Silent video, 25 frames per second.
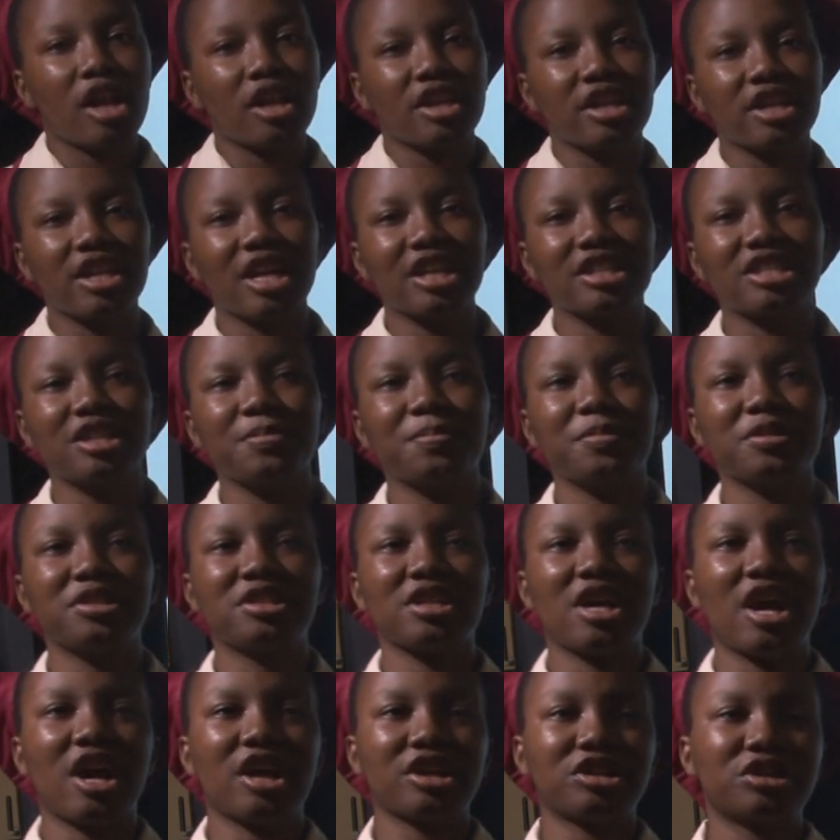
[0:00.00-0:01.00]
Leadership is
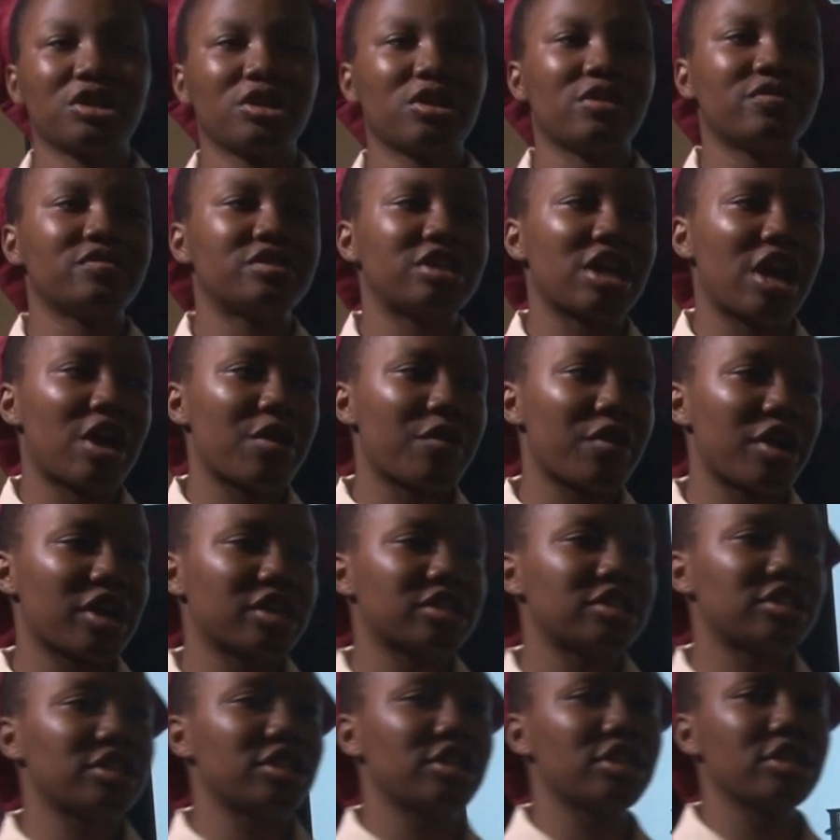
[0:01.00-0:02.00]
the action of
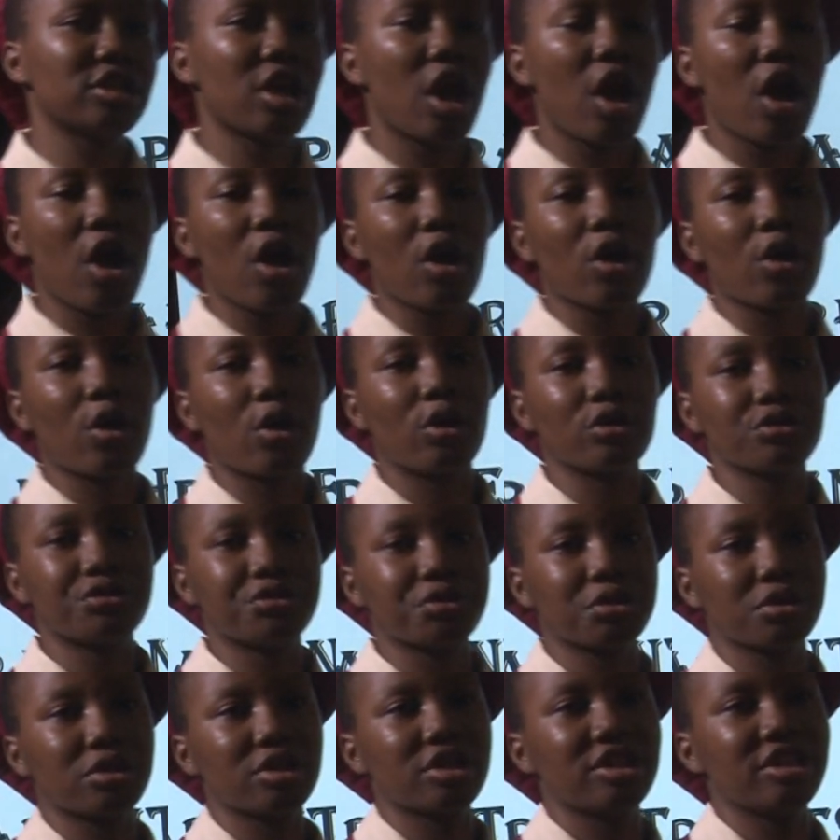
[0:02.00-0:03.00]
directing,
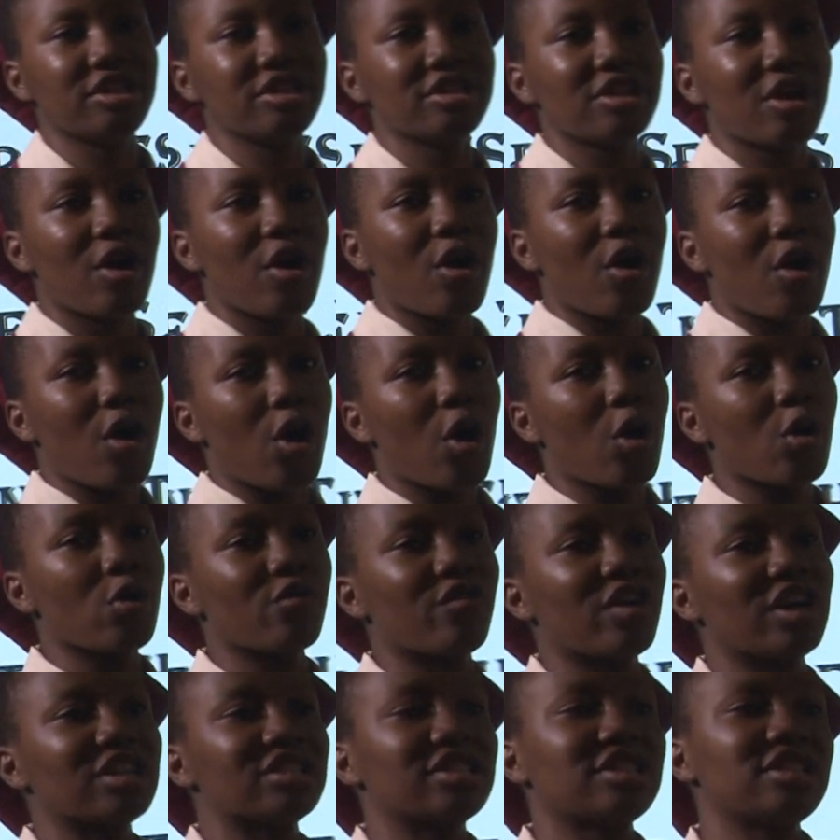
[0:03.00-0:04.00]
controlling, or
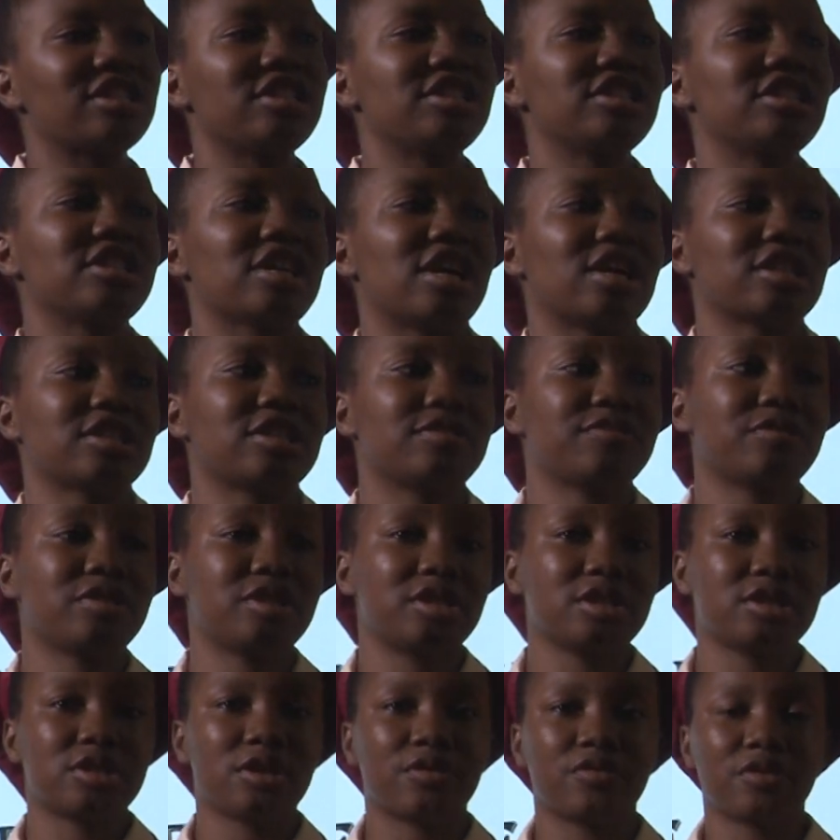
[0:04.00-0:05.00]
overseeing the
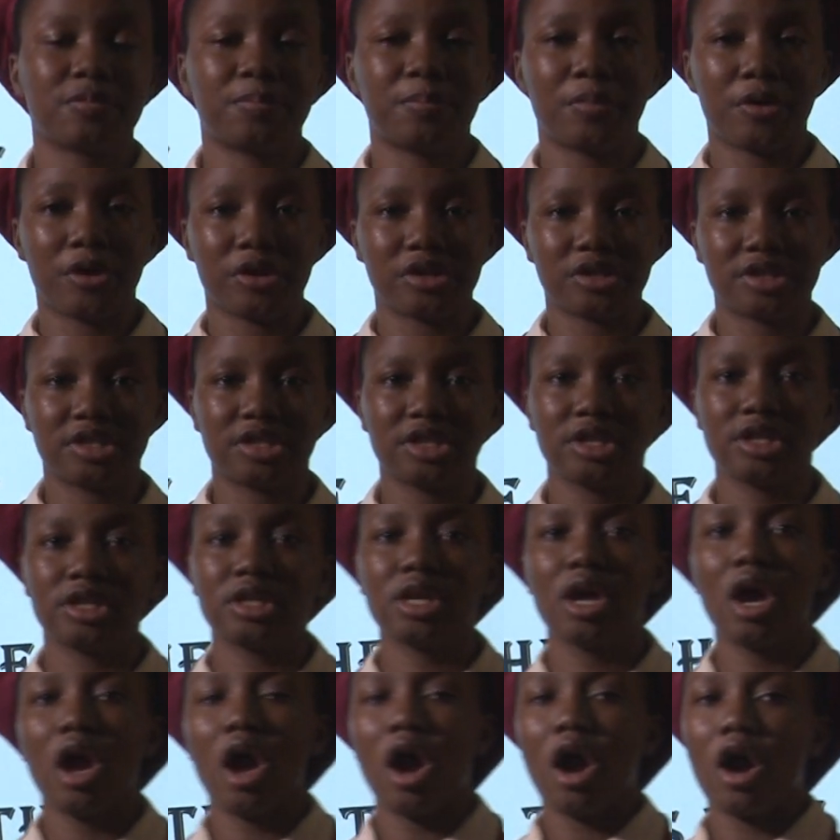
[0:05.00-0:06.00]
activities of a
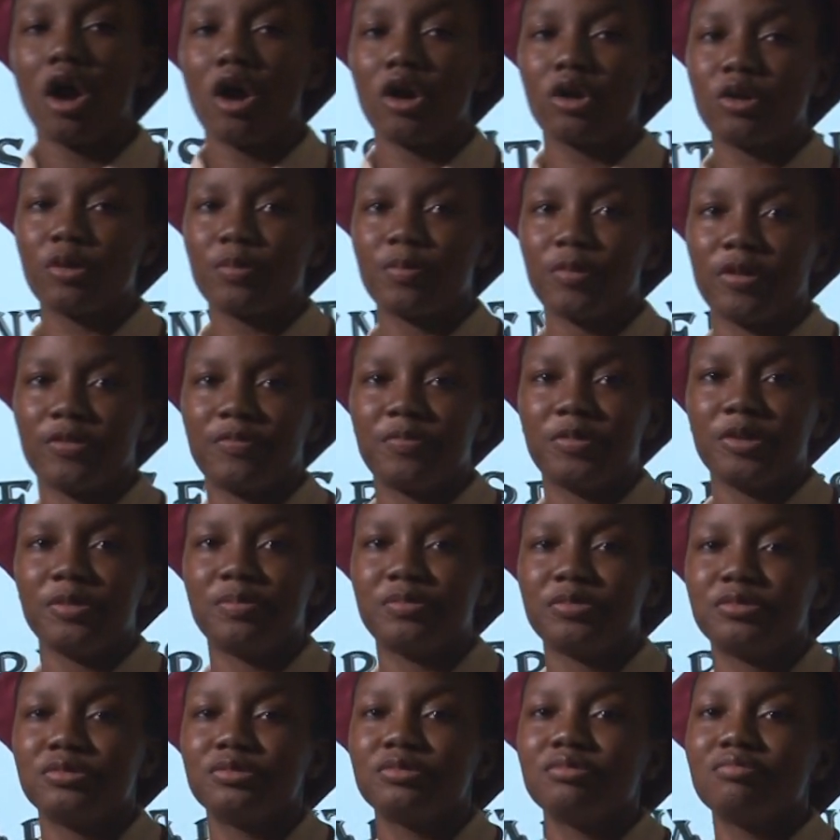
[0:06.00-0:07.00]
person, a group of
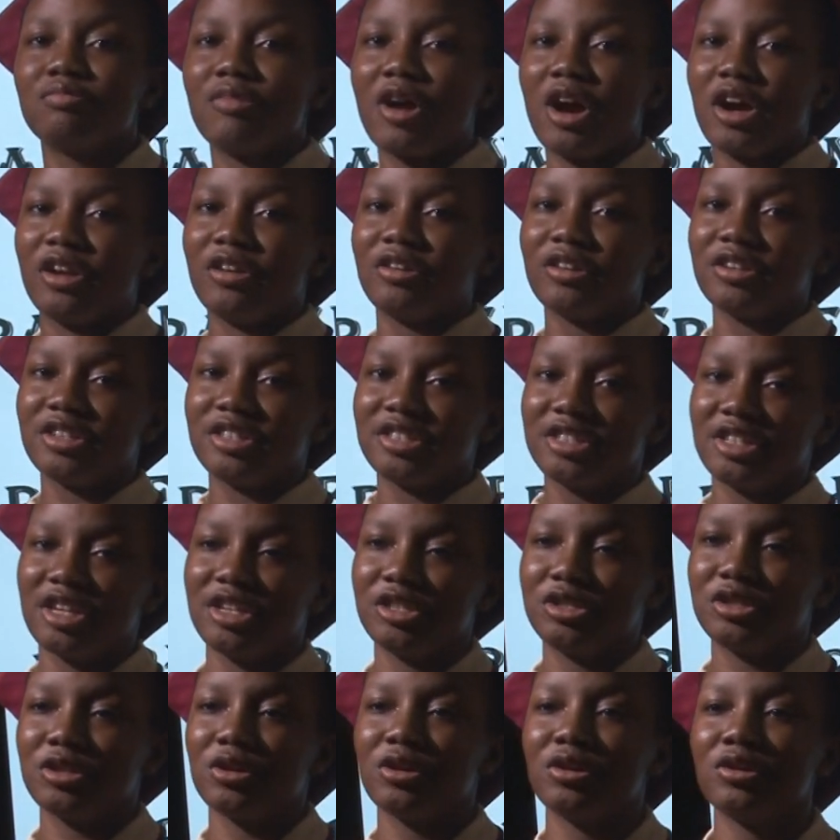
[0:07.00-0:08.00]
people, an
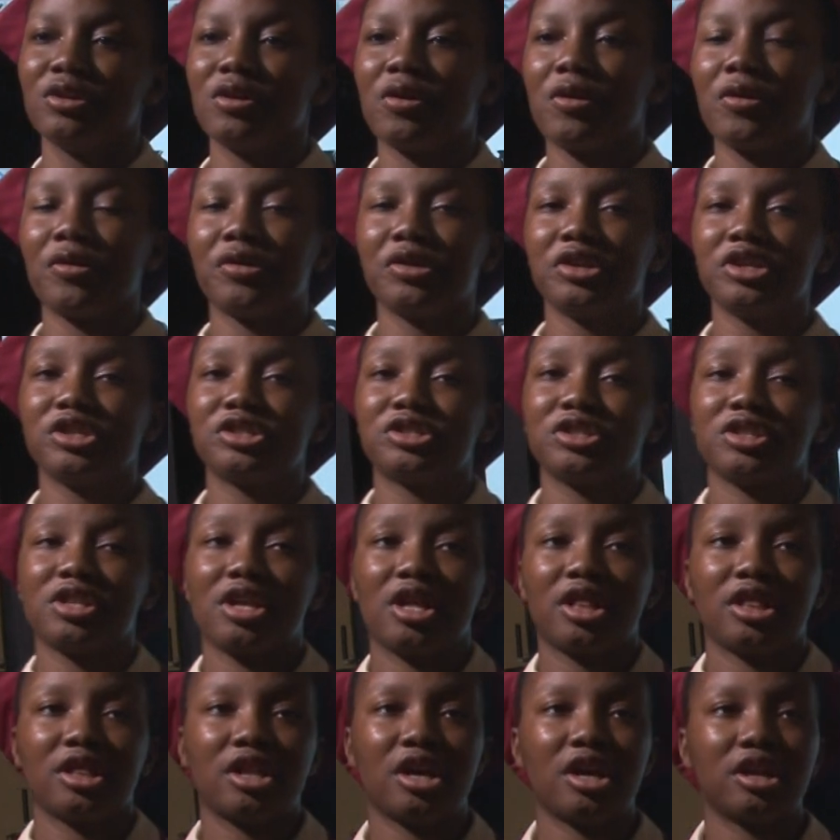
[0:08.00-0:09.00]
organization, or a nation
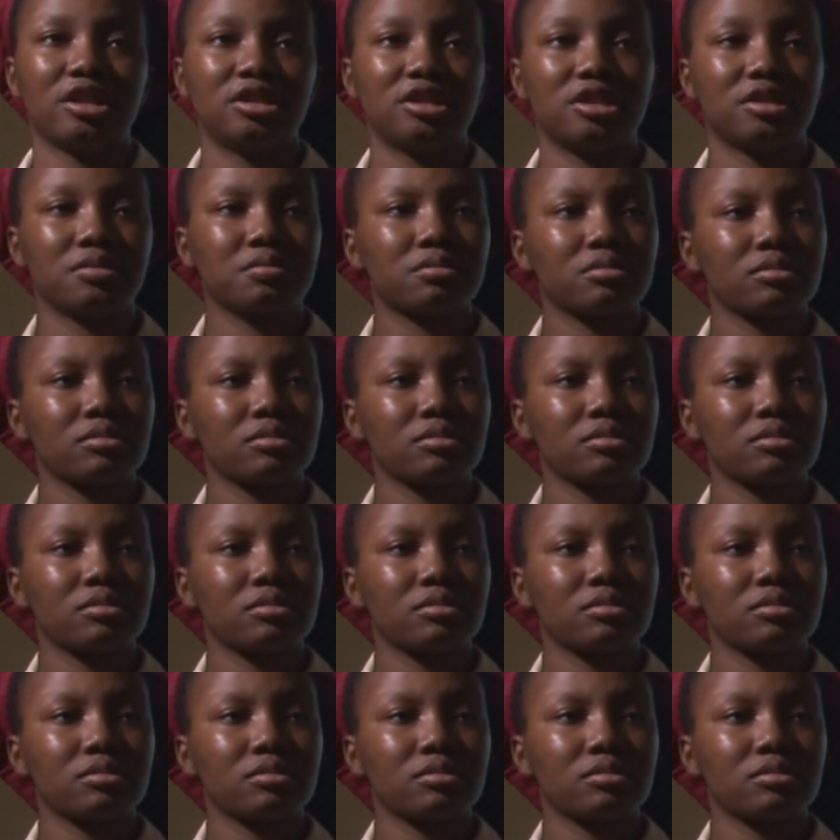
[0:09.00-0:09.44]
at large.